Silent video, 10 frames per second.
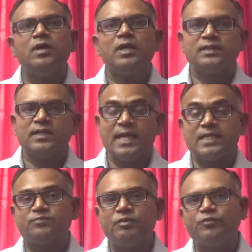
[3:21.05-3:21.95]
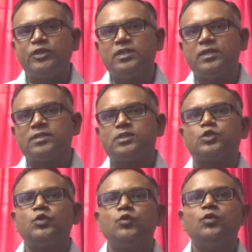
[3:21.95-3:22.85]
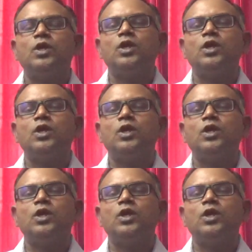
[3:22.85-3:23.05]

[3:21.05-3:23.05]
in the next 50 years to